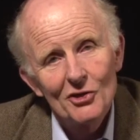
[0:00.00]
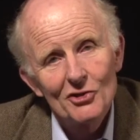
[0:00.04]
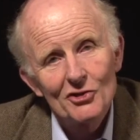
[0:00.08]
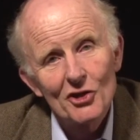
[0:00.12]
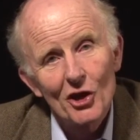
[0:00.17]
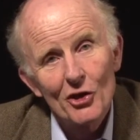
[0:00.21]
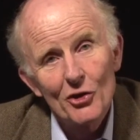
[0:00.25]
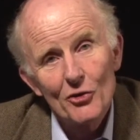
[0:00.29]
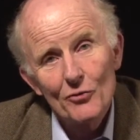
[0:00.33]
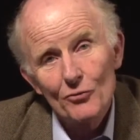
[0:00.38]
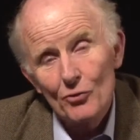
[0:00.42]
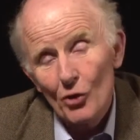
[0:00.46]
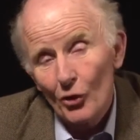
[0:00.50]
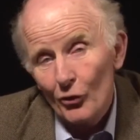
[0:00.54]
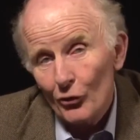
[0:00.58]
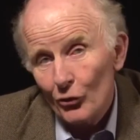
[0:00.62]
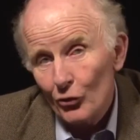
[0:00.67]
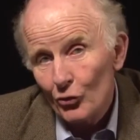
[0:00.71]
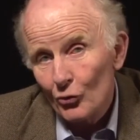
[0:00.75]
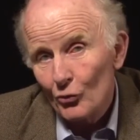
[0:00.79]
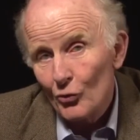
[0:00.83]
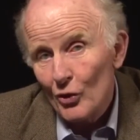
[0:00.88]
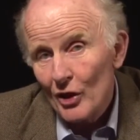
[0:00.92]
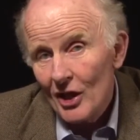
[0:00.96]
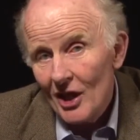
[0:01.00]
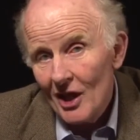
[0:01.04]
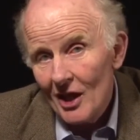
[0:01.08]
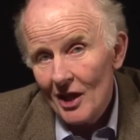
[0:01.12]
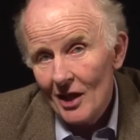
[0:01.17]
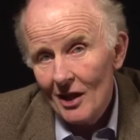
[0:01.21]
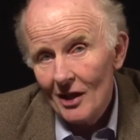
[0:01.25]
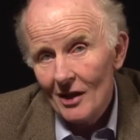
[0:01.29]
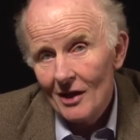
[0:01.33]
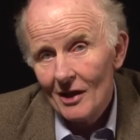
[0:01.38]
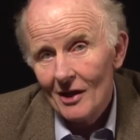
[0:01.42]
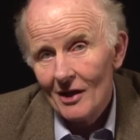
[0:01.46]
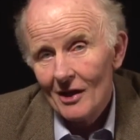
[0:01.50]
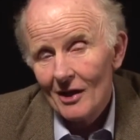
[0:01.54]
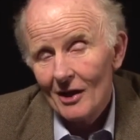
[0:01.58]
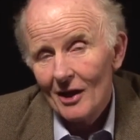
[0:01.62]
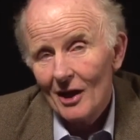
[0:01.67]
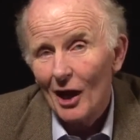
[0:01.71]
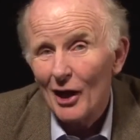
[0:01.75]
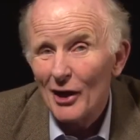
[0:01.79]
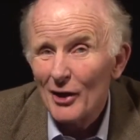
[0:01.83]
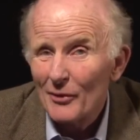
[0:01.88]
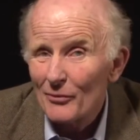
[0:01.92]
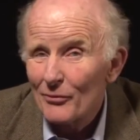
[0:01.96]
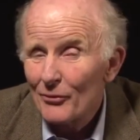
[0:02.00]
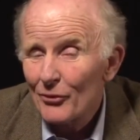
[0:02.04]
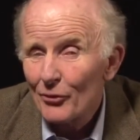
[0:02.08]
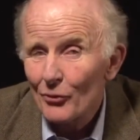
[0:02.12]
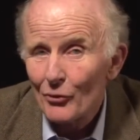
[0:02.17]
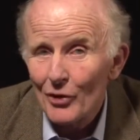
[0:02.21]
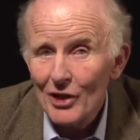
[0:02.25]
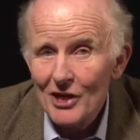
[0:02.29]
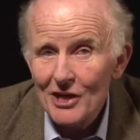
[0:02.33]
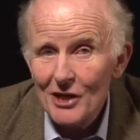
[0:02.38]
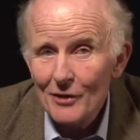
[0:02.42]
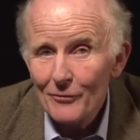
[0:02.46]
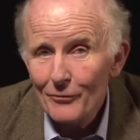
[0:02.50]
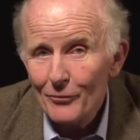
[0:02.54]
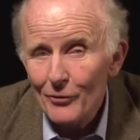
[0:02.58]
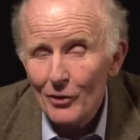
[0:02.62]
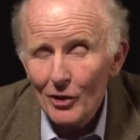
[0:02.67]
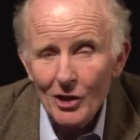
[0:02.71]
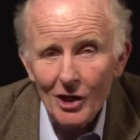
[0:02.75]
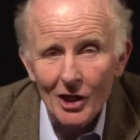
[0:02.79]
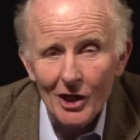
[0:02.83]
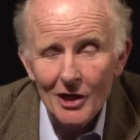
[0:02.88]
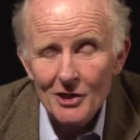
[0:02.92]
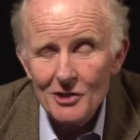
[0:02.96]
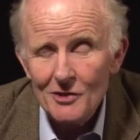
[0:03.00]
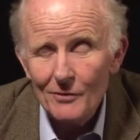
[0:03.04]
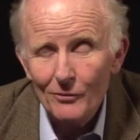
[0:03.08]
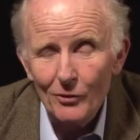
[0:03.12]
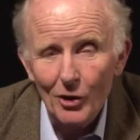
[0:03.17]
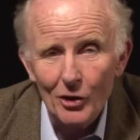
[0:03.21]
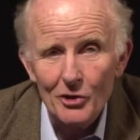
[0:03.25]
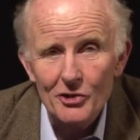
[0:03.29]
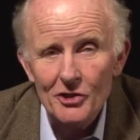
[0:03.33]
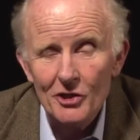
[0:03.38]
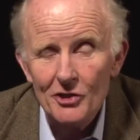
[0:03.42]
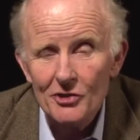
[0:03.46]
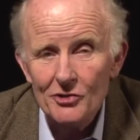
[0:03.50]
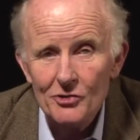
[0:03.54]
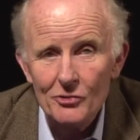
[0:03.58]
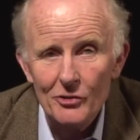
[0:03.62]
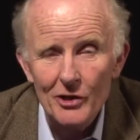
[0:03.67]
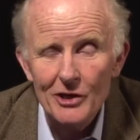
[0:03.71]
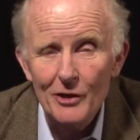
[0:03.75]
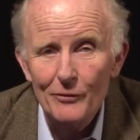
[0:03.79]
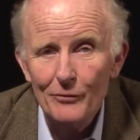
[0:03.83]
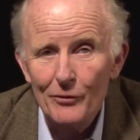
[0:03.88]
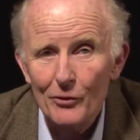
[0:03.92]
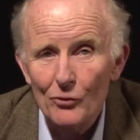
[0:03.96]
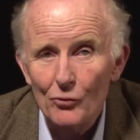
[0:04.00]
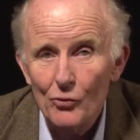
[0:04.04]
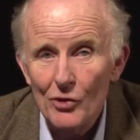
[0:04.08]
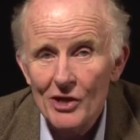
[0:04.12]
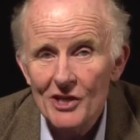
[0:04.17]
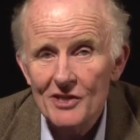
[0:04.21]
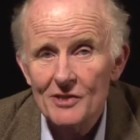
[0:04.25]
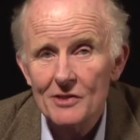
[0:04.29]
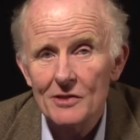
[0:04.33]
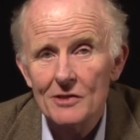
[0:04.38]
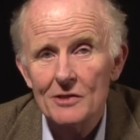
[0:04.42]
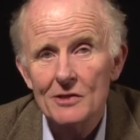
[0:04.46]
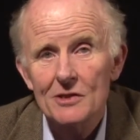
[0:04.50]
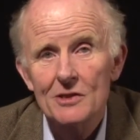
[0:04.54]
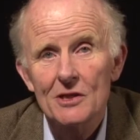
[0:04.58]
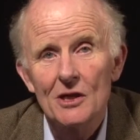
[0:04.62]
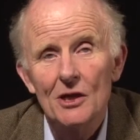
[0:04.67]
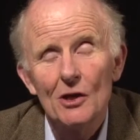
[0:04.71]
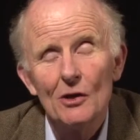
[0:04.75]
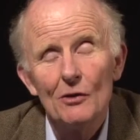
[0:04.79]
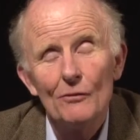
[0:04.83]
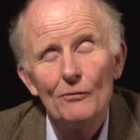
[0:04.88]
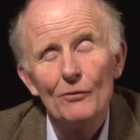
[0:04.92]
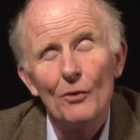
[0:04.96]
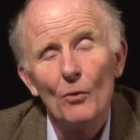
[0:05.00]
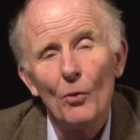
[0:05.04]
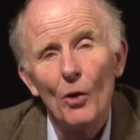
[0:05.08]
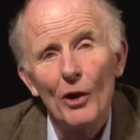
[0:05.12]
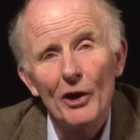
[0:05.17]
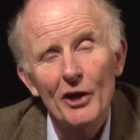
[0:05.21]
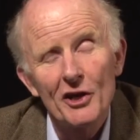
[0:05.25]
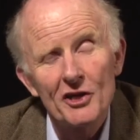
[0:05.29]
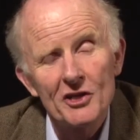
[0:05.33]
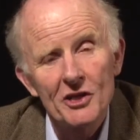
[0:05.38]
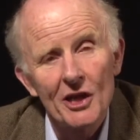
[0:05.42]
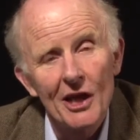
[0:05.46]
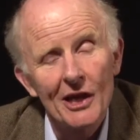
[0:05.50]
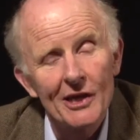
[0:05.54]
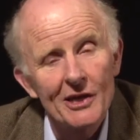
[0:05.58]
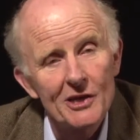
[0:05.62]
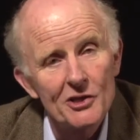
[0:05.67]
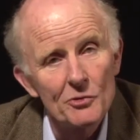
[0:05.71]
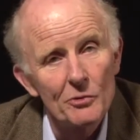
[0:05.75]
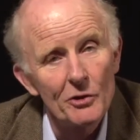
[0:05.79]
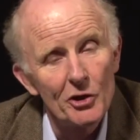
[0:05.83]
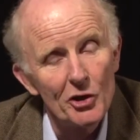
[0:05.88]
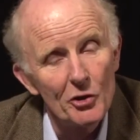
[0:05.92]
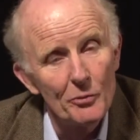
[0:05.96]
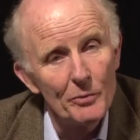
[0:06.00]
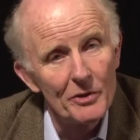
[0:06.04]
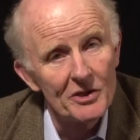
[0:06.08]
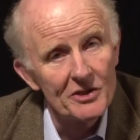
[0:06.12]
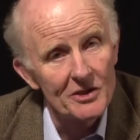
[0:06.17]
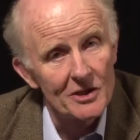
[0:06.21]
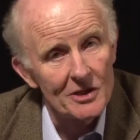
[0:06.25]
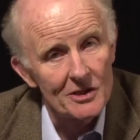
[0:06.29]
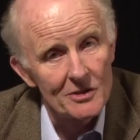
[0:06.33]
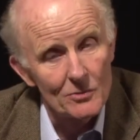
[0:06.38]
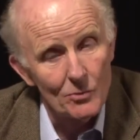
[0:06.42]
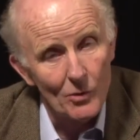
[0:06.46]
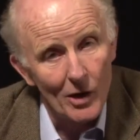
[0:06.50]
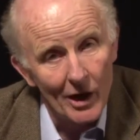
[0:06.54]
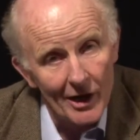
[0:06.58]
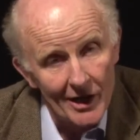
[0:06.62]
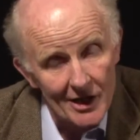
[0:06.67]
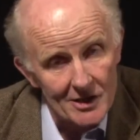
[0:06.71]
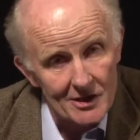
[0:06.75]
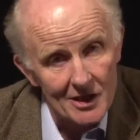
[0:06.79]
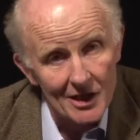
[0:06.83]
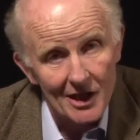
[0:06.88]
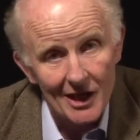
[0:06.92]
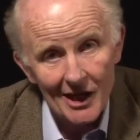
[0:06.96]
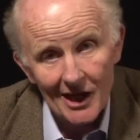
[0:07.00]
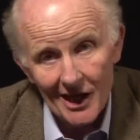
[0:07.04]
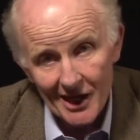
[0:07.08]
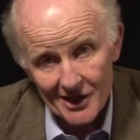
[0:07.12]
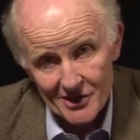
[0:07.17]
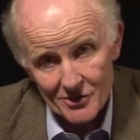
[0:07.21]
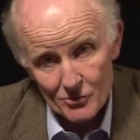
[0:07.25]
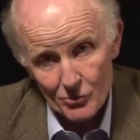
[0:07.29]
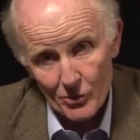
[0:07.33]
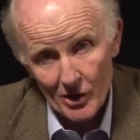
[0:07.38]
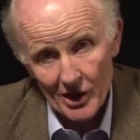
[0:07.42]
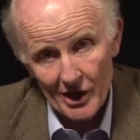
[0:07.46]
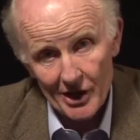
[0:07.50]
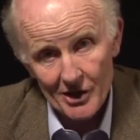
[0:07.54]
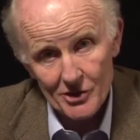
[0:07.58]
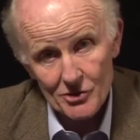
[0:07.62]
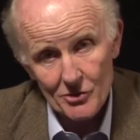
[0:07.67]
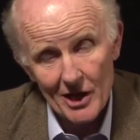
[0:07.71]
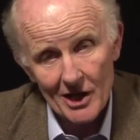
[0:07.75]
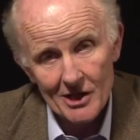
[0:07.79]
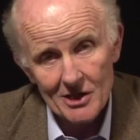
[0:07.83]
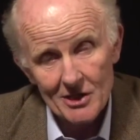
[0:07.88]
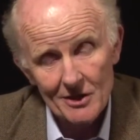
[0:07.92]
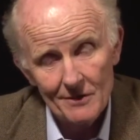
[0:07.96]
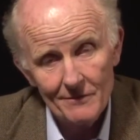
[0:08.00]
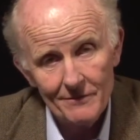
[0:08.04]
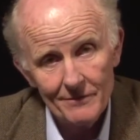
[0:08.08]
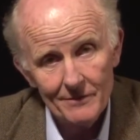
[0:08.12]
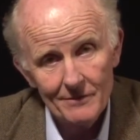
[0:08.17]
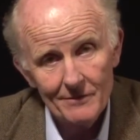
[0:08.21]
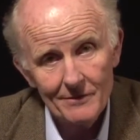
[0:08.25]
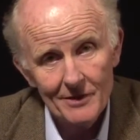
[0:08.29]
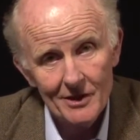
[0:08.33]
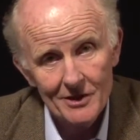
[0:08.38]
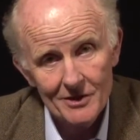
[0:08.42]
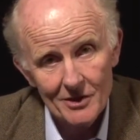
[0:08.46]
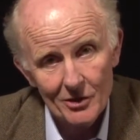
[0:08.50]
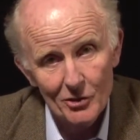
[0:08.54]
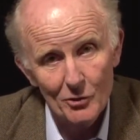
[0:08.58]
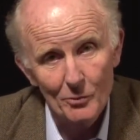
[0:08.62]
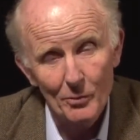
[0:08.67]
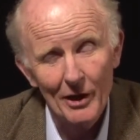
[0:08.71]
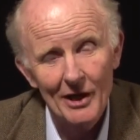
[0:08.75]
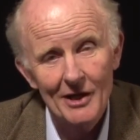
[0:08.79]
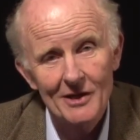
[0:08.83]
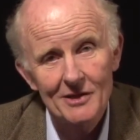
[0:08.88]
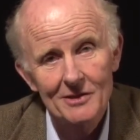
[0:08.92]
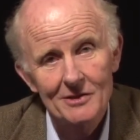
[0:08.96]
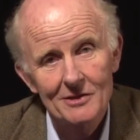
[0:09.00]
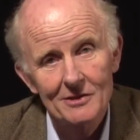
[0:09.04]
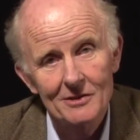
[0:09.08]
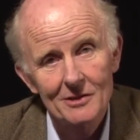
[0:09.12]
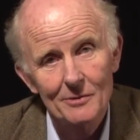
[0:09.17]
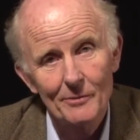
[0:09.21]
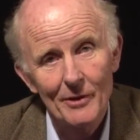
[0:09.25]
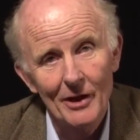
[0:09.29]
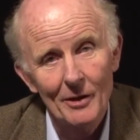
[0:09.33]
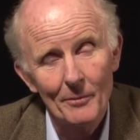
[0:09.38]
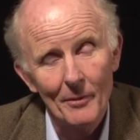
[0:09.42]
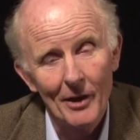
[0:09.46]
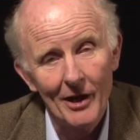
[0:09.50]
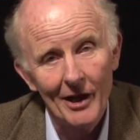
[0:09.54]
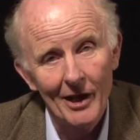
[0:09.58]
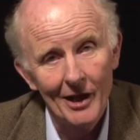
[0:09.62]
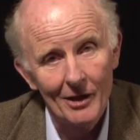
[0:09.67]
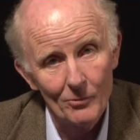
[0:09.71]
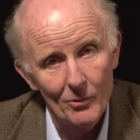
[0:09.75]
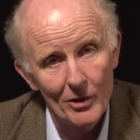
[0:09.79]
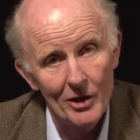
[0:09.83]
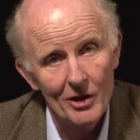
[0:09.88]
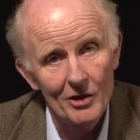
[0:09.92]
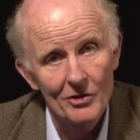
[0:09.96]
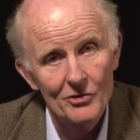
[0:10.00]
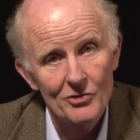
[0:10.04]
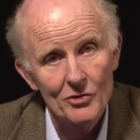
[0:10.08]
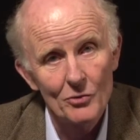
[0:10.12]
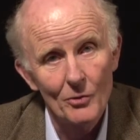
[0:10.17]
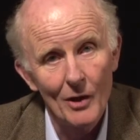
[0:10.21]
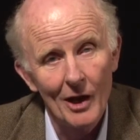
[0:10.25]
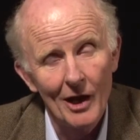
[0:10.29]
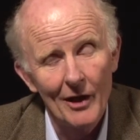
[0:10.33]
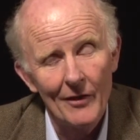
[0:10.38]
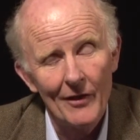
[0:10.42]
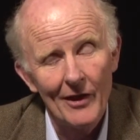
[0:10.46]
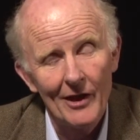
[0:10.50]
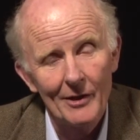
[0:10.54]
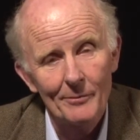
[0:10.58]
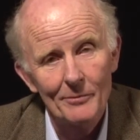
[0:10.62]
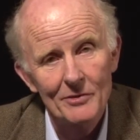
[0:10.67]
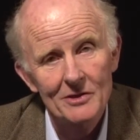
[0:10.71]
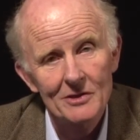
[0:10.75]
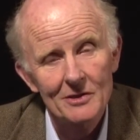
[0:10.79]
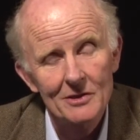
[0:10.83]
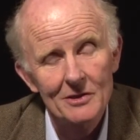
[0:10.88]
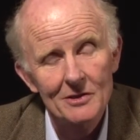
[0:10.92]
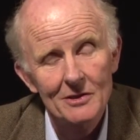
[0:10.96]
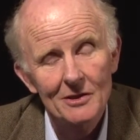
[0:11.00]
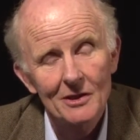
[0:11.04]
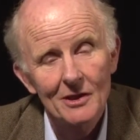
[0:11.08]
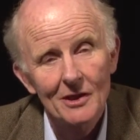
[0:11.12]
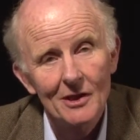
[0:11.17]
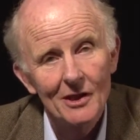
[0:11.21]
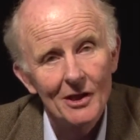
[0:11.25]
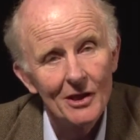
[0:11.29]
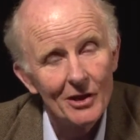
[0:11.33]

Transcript: So you've got three different kinds of logics, three different reasons for wanting to get into a new business. One is it's really attractive. It's a good place to make money and we can do well in that business.